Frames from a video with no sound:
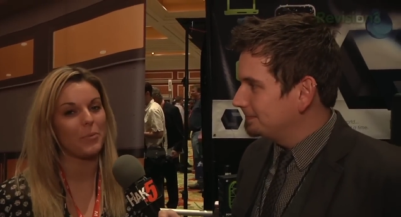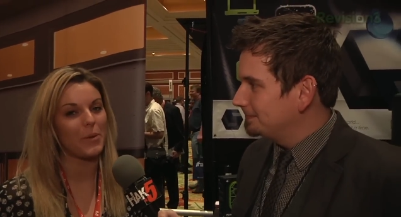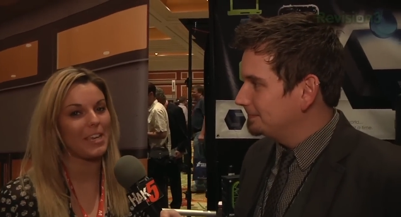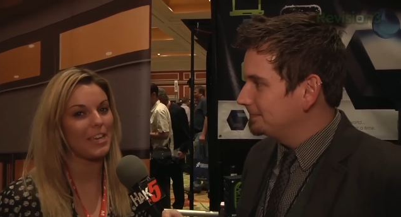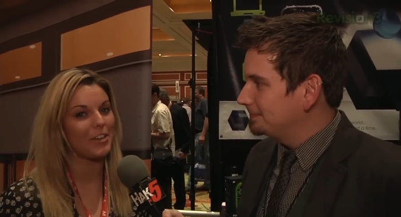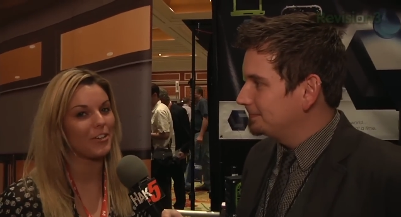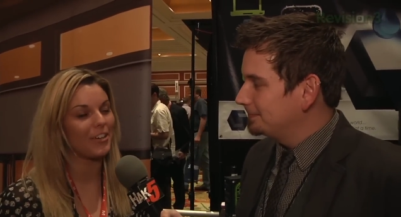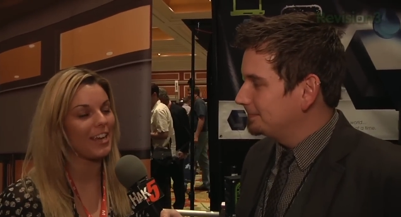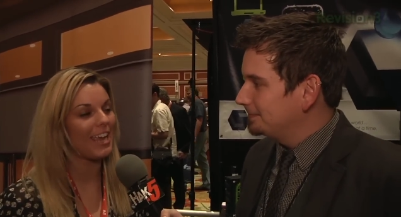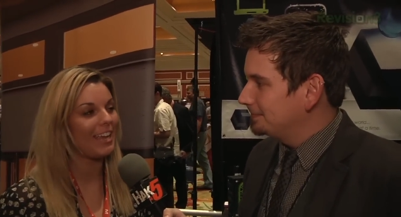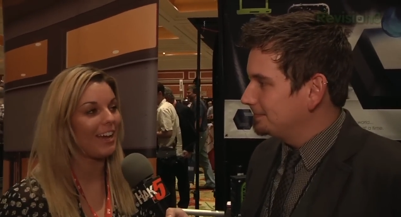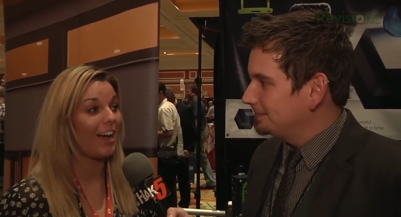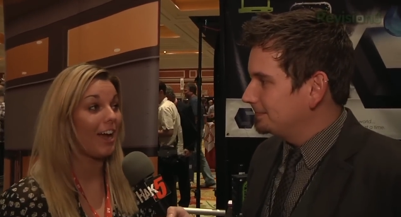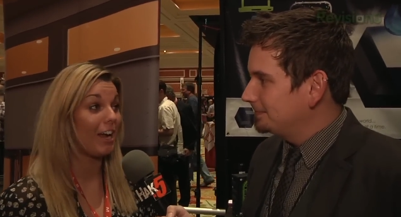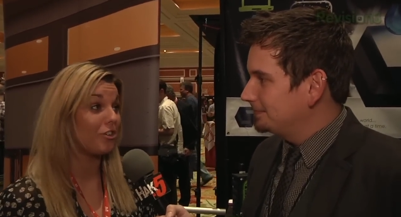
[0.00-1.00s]
Speaker 1: We
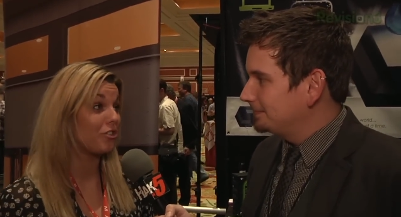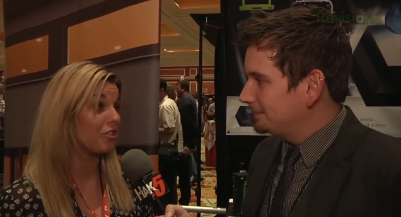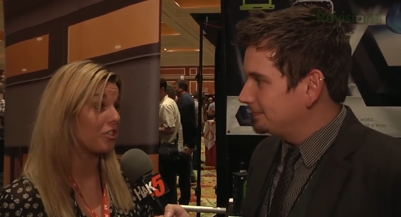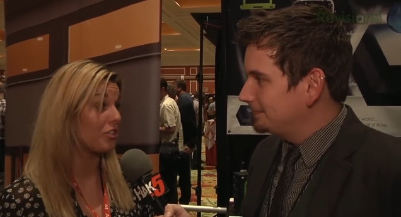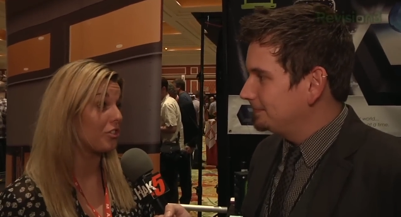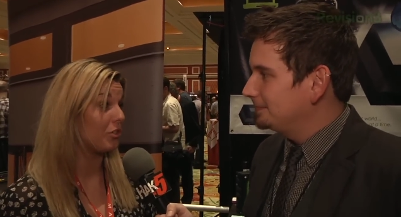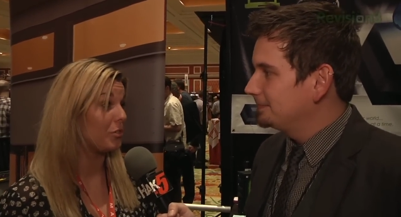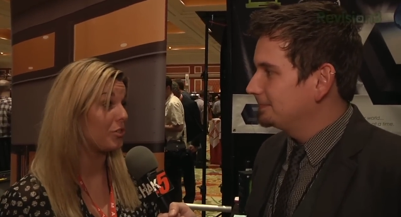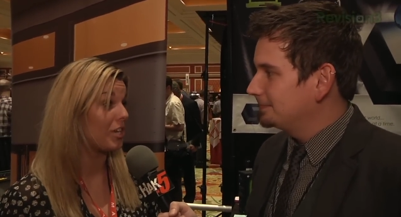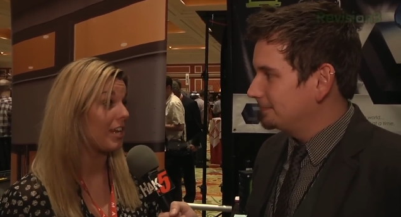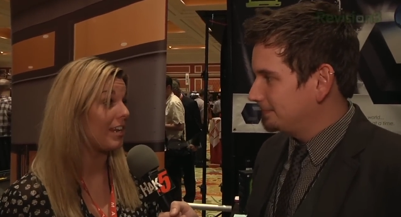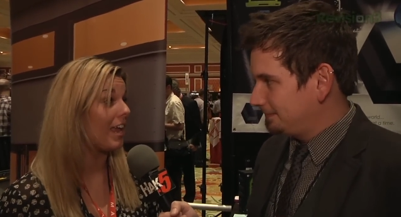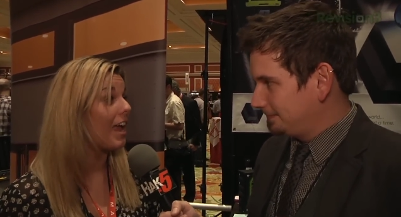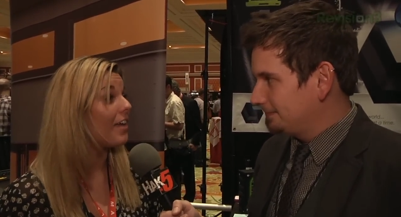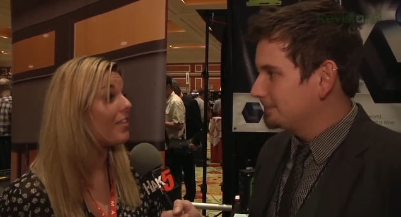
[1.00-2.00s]
create a hydrogen
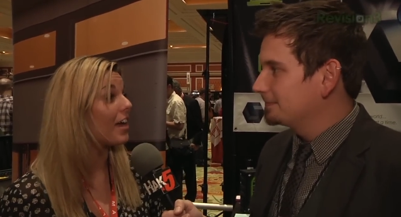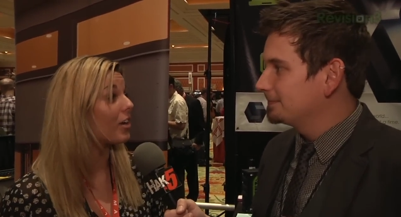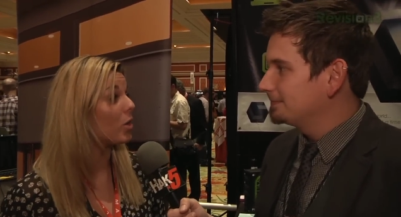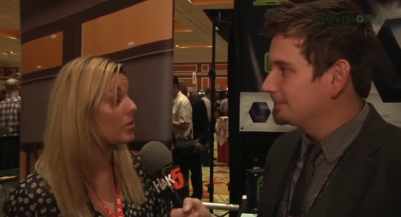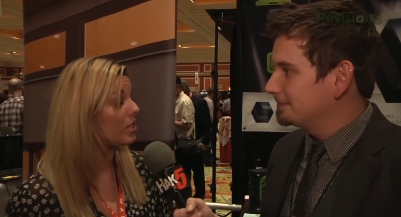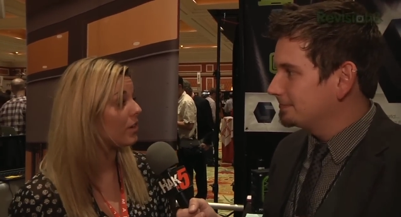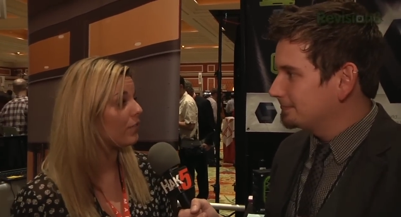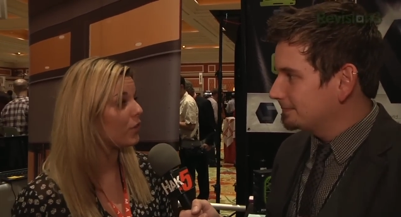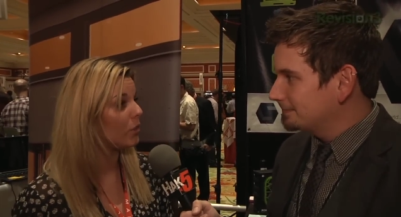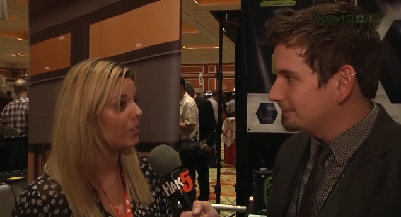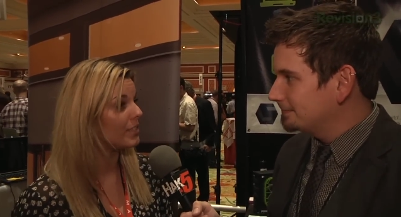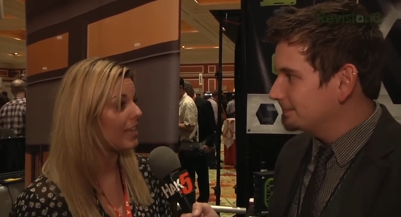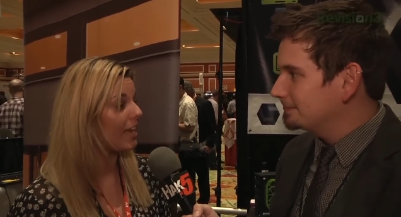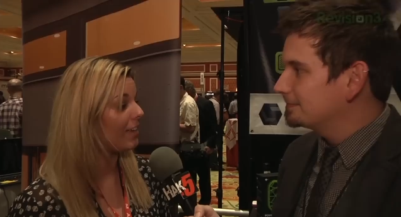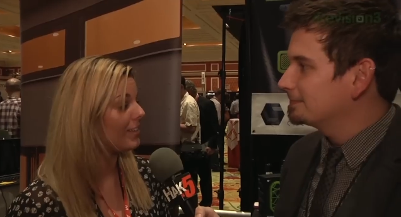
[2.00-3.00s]
solution that goes into
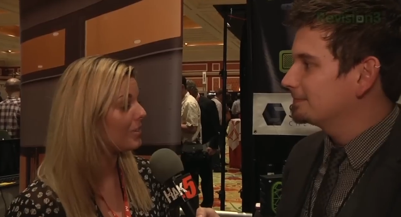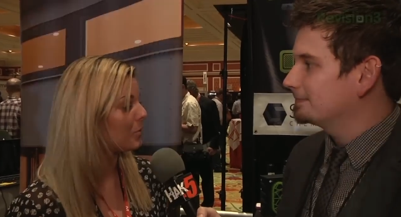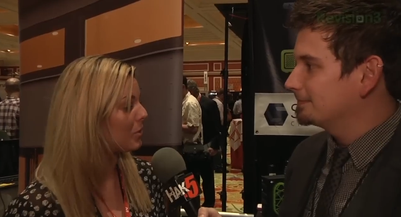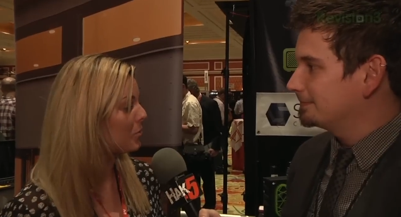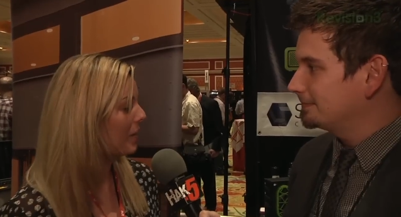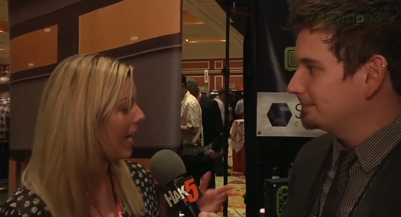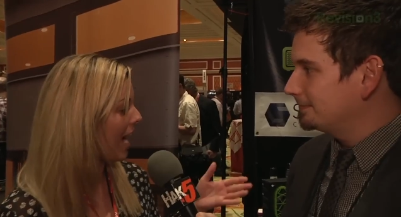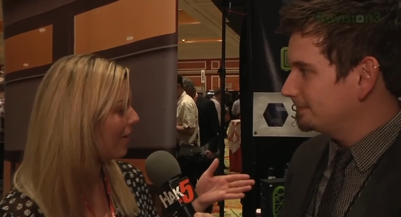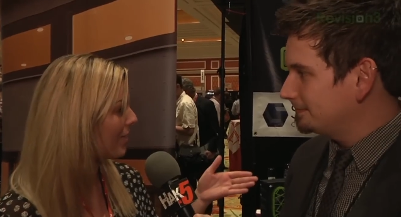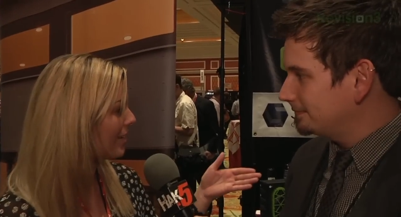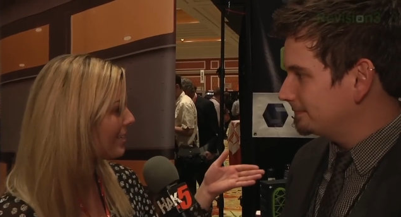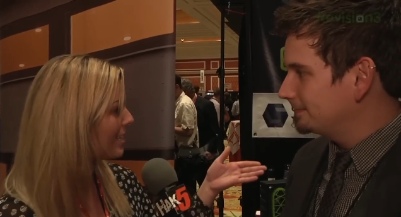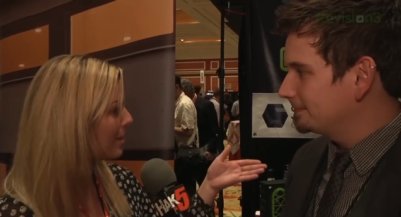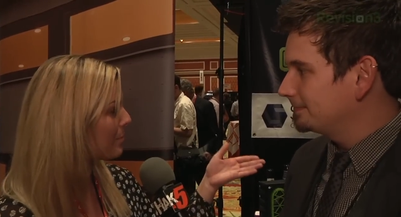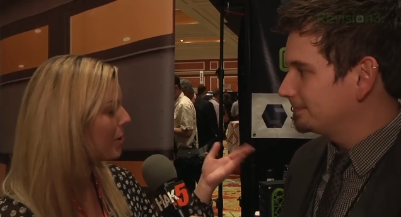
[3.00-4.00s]
fuel cells, which we have
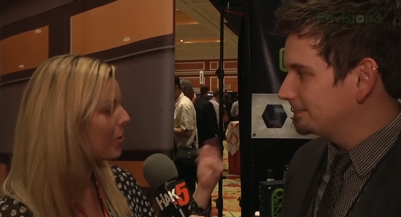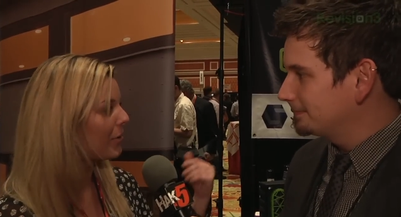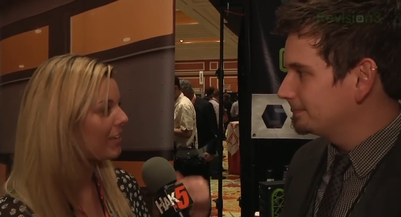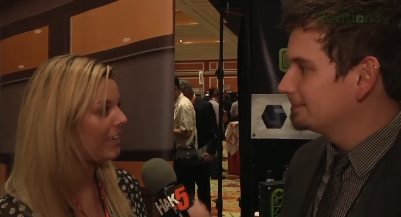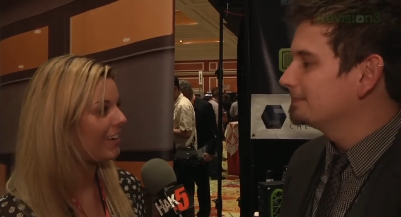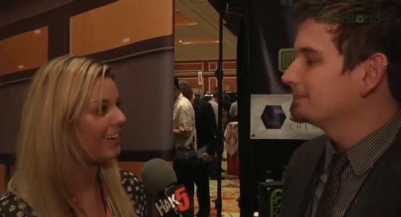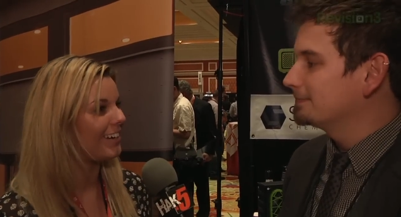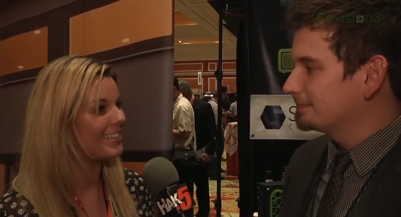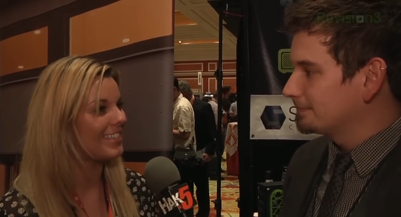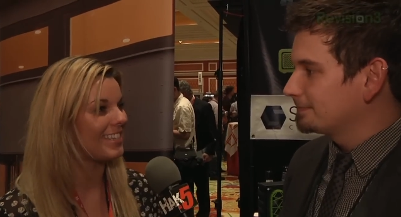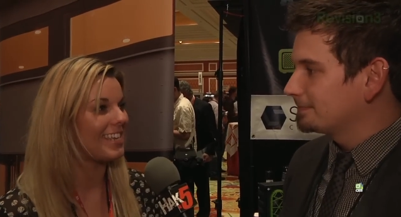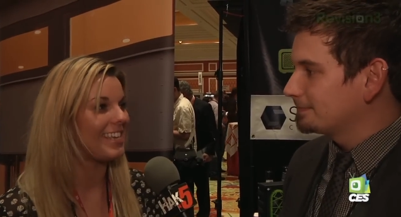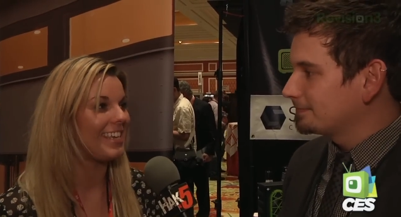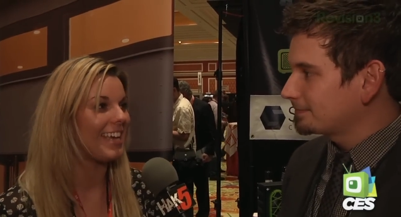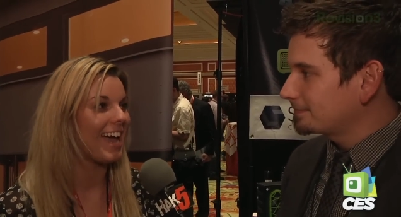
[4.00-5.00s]
on demo here at
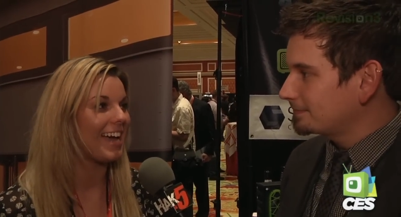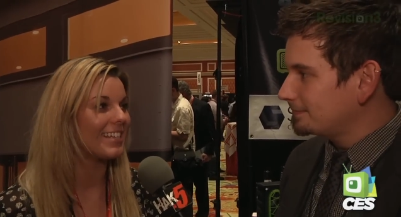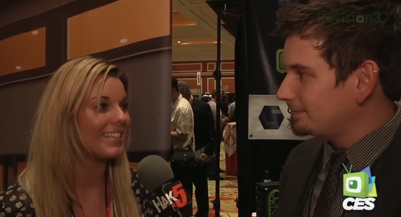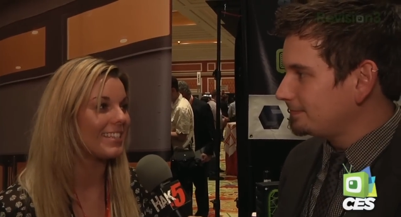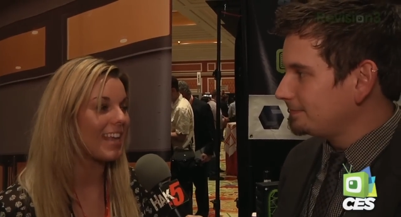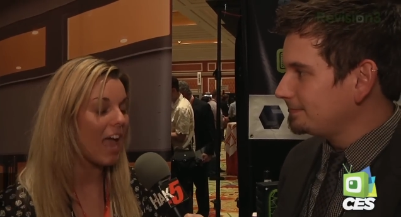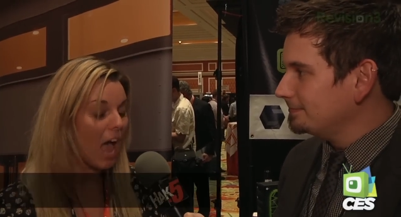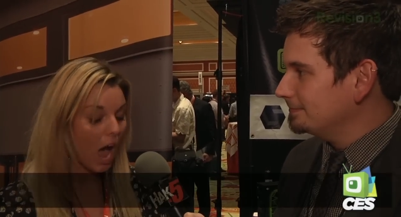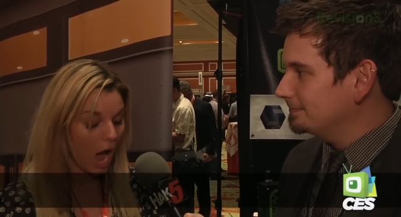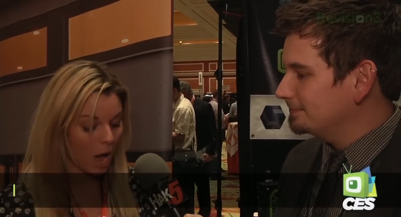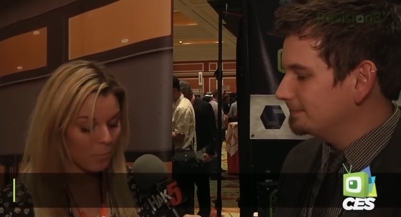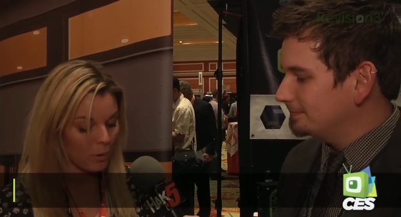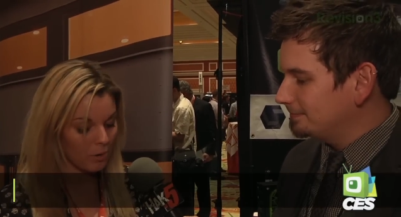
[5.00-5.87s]
CES. Um,